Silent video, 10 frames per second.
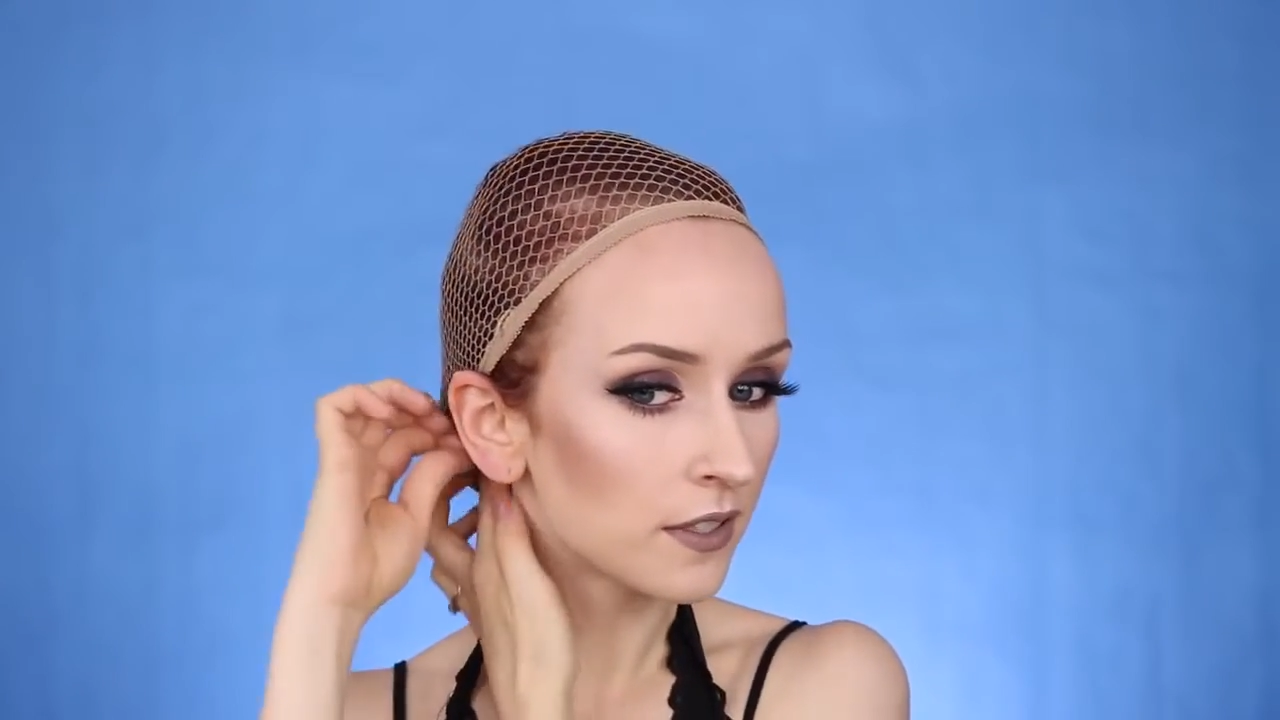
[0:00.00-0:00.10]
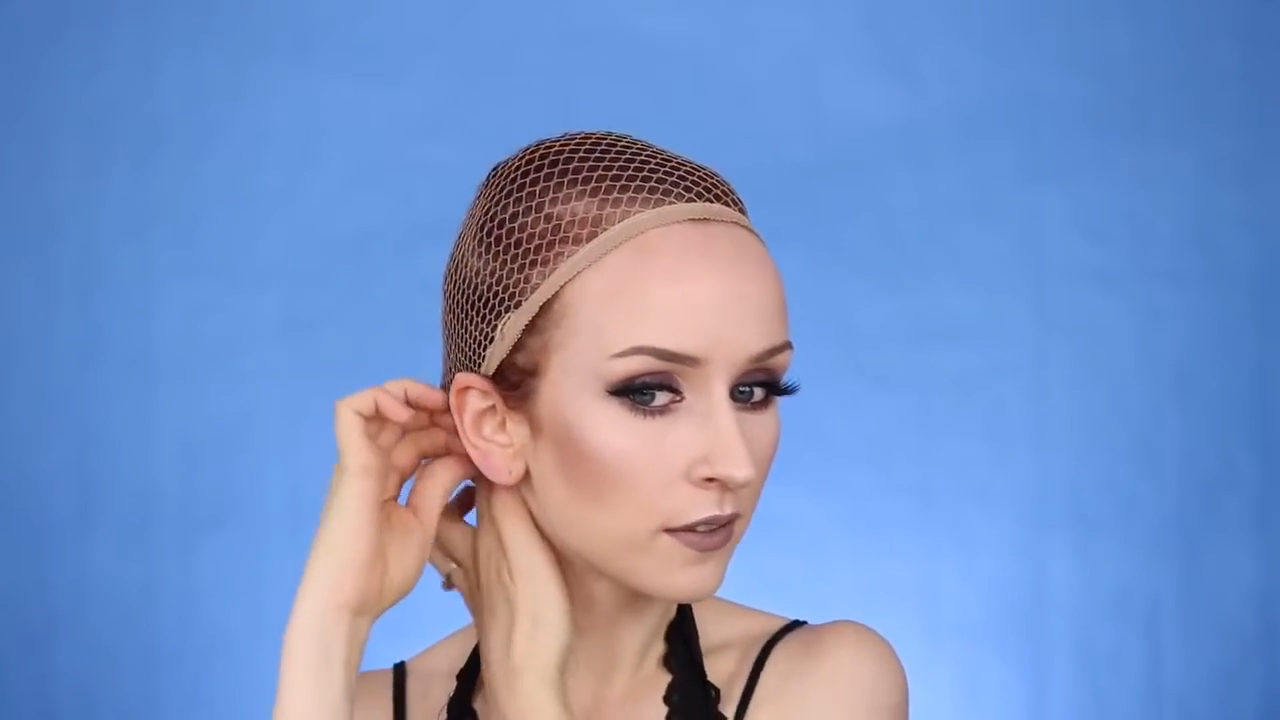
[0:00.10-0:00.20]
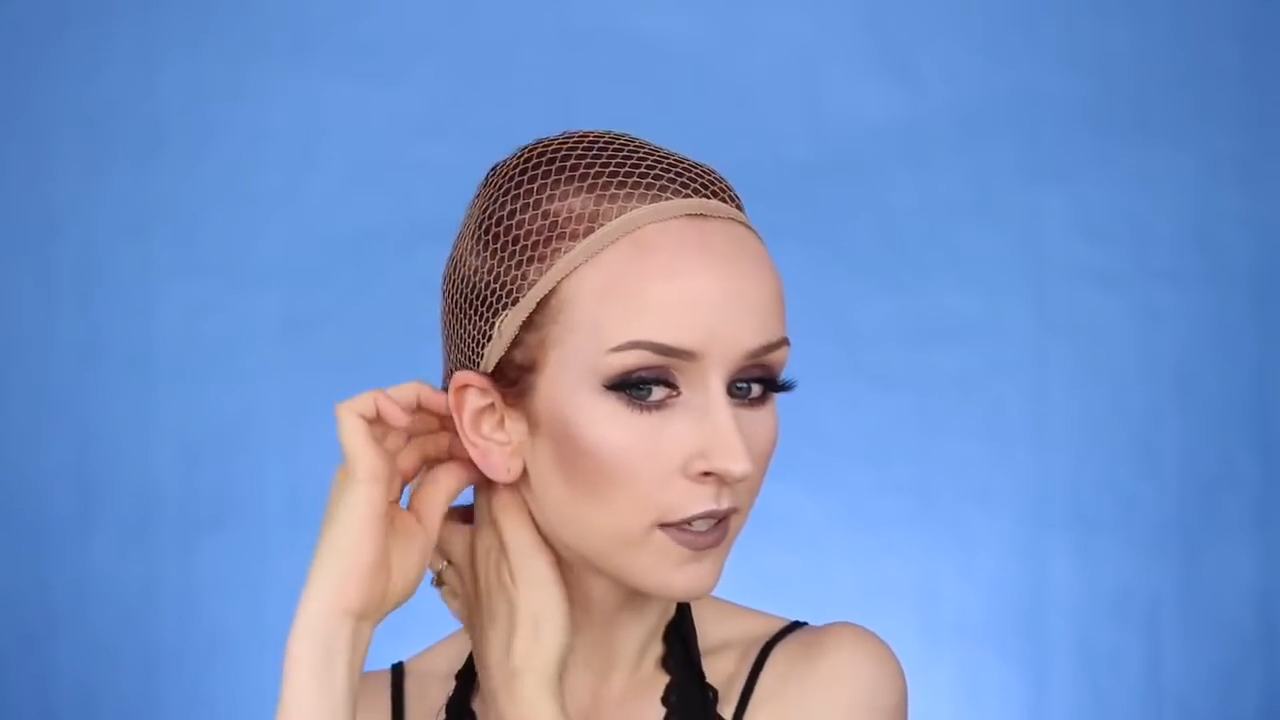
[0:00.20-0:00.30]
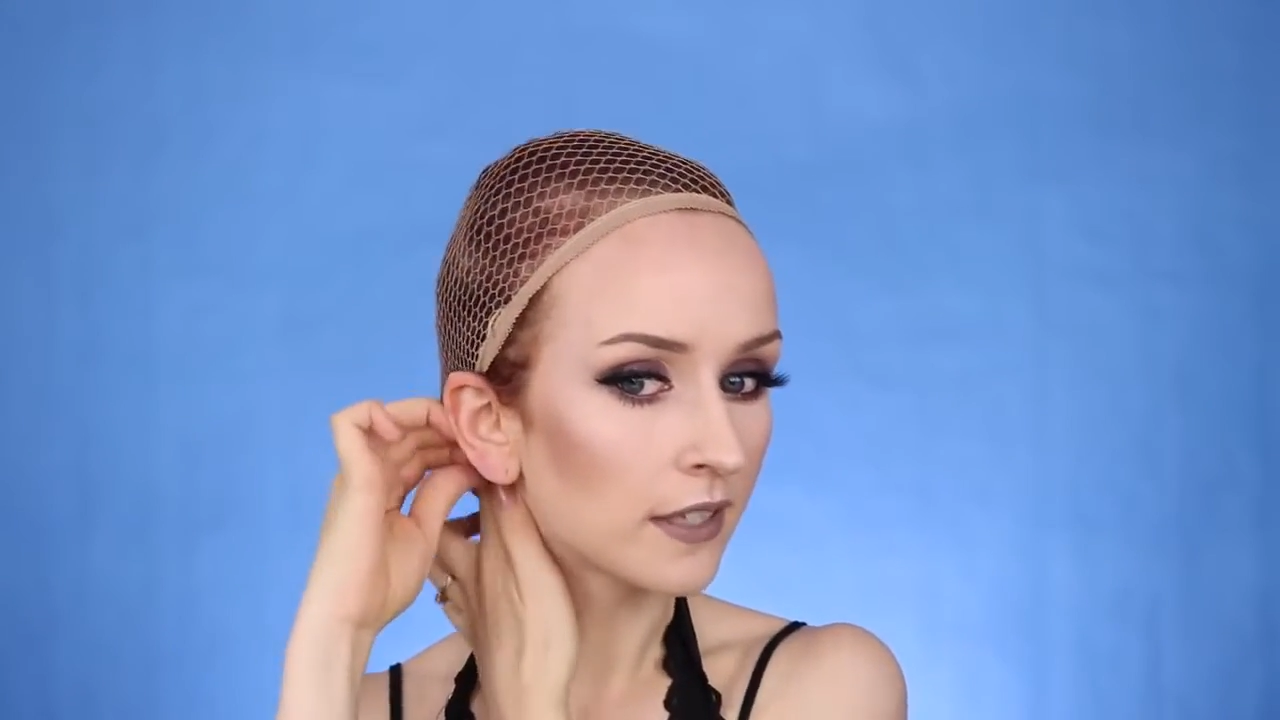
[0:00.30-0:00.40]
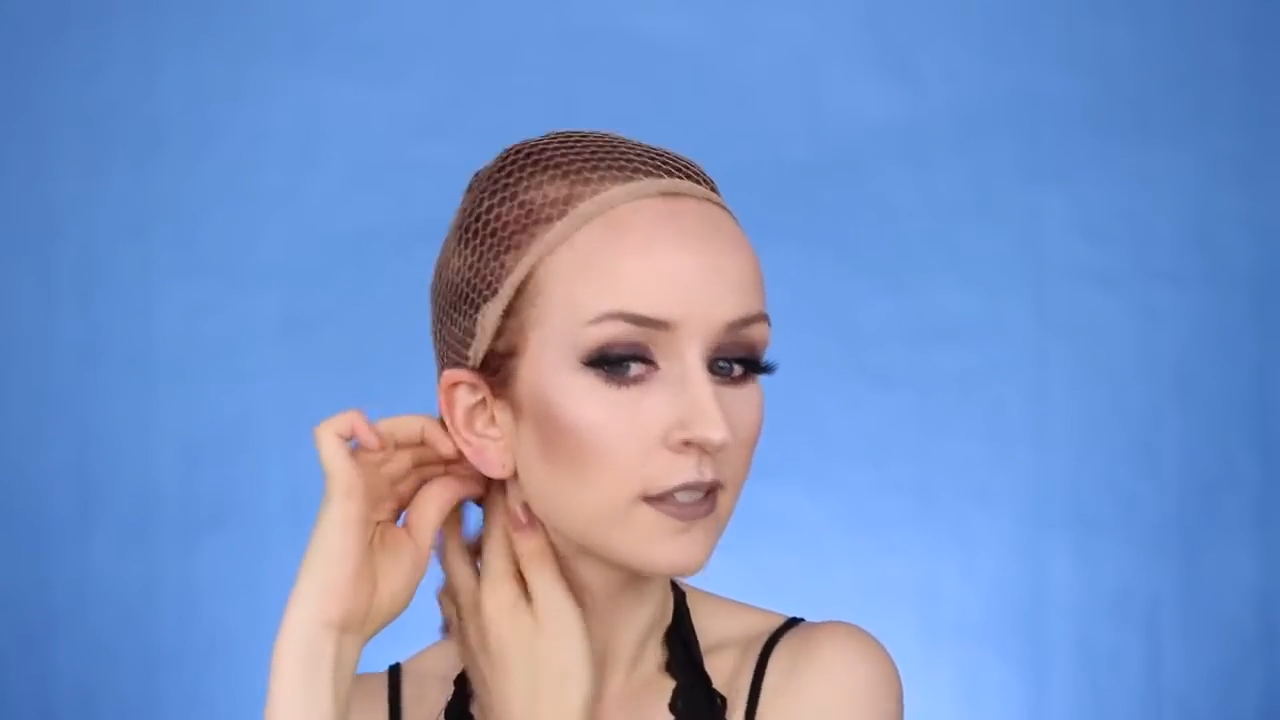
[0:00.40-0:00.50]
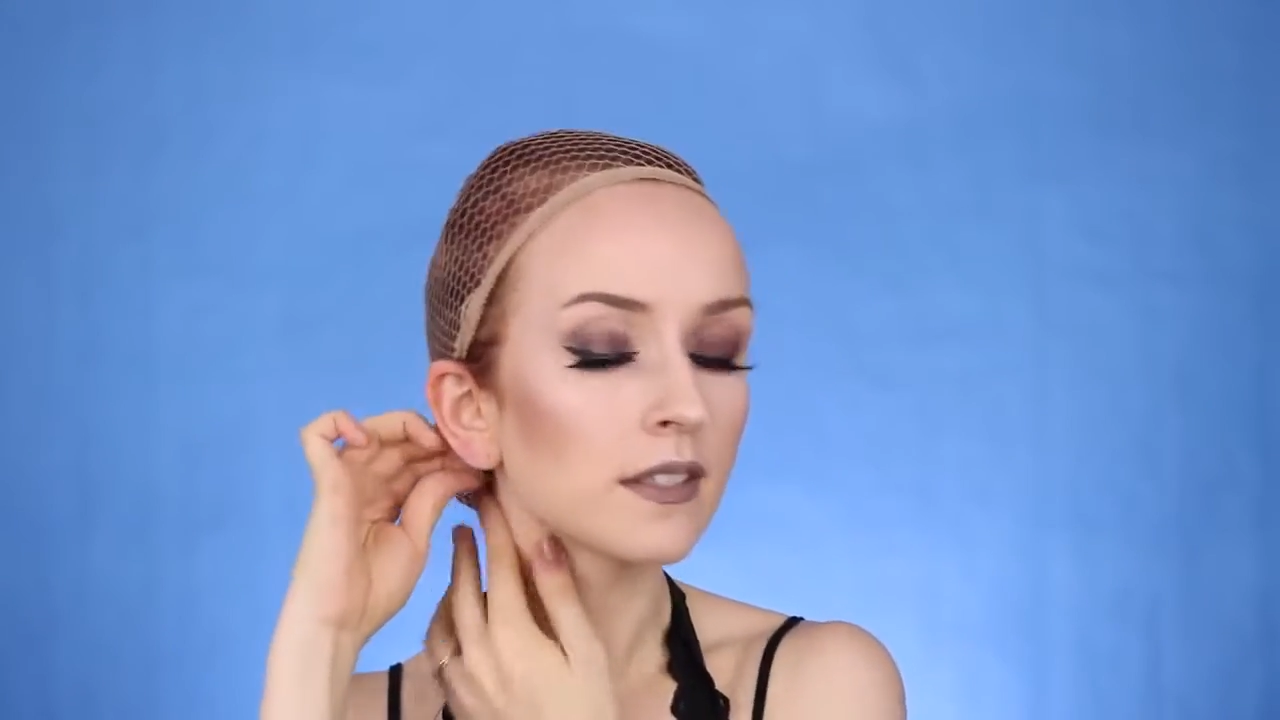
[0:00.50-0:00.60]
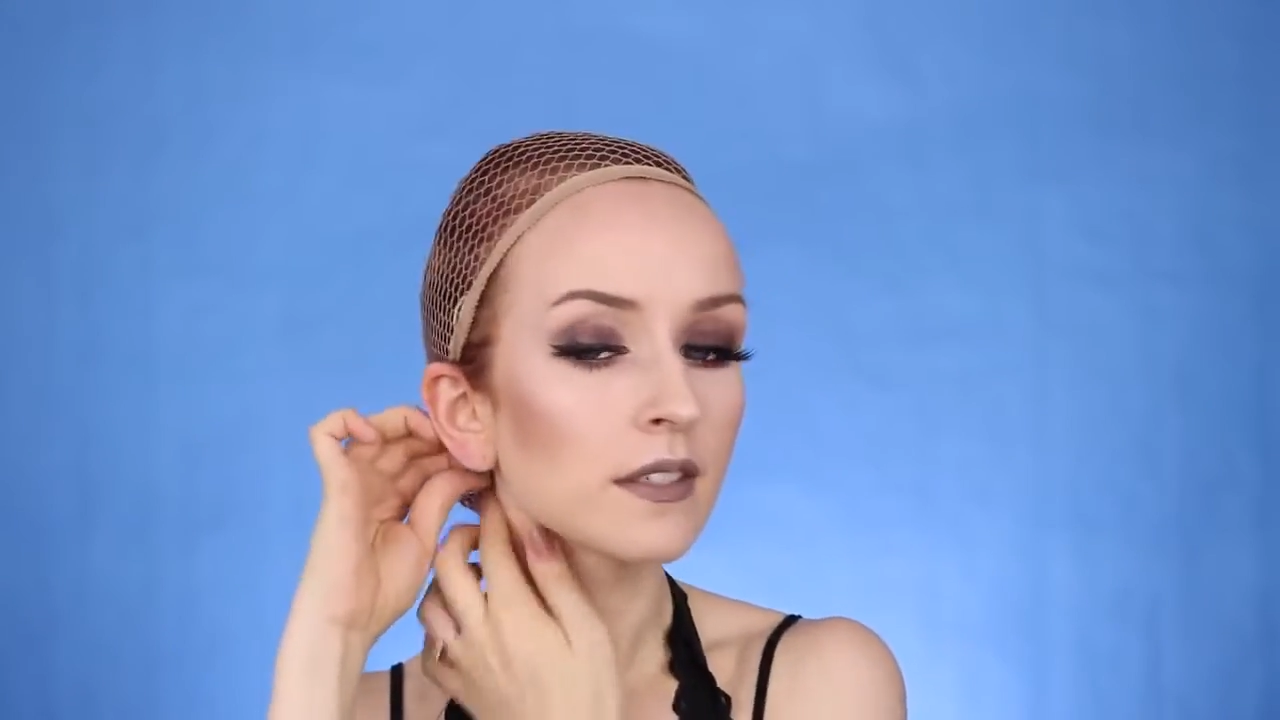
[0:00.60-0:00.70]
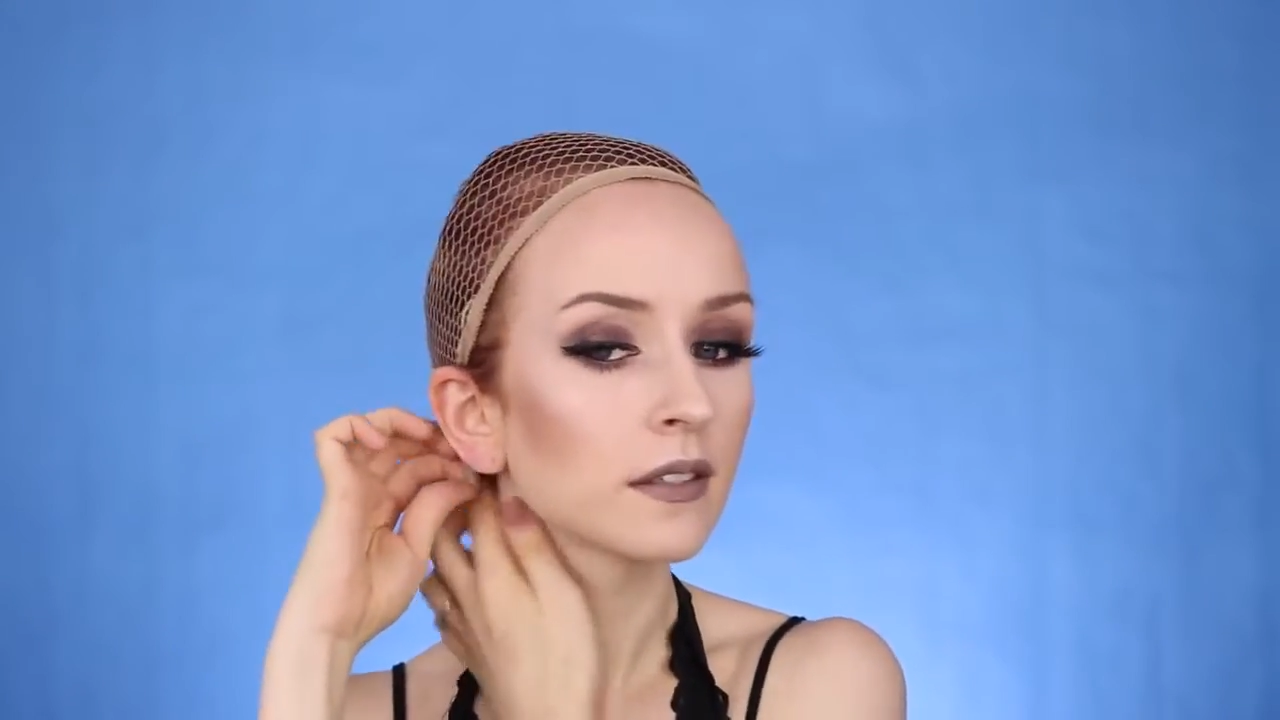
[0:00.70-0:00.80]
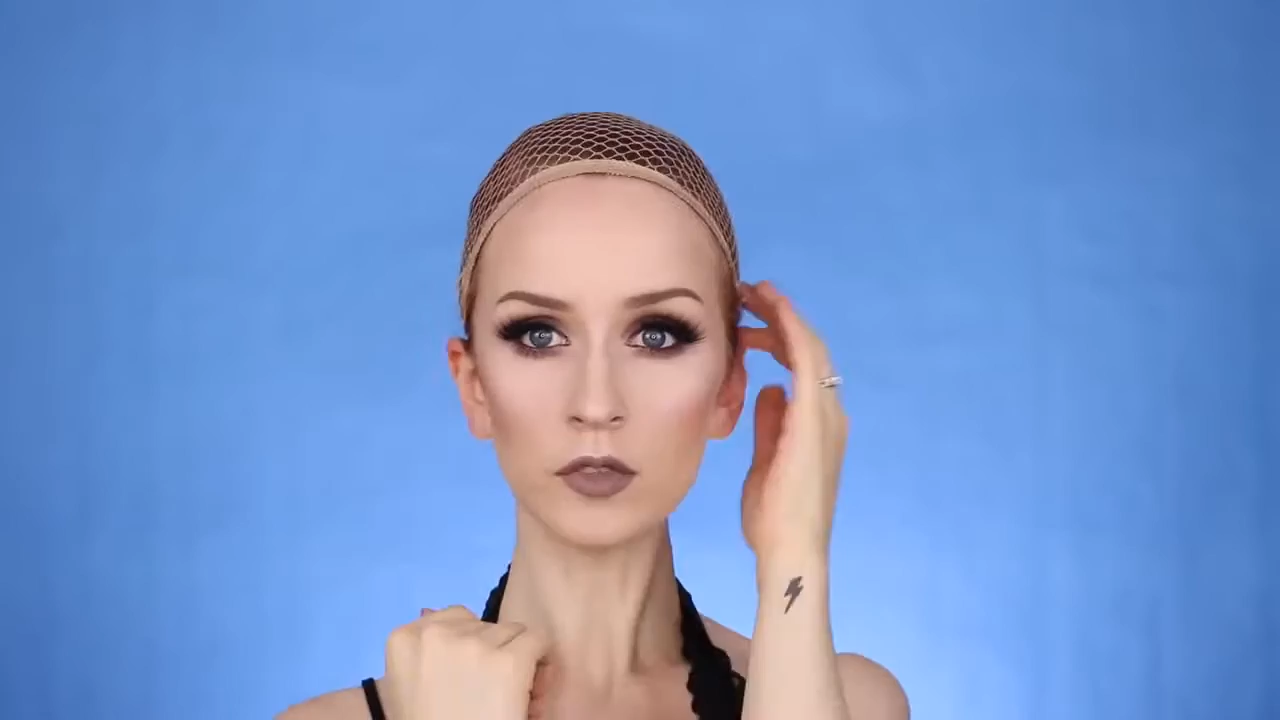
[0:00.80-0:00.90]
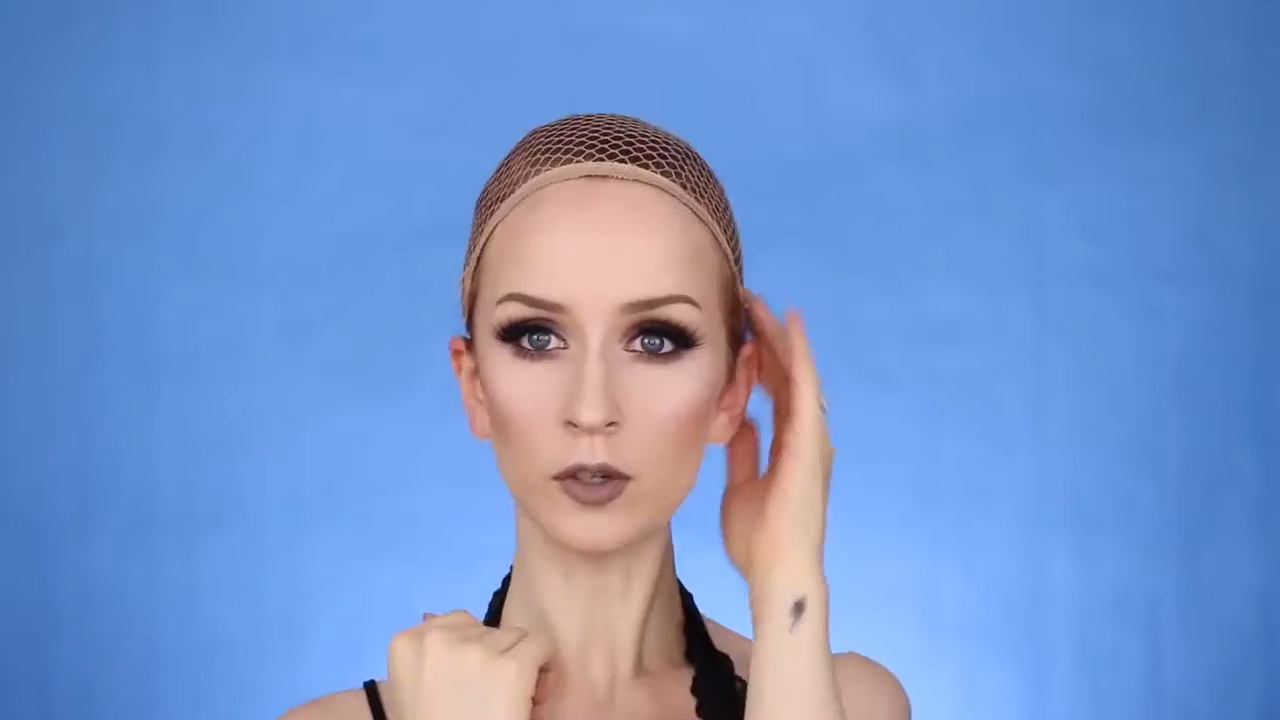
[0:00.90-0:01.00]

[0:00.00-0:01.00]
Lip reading: do this.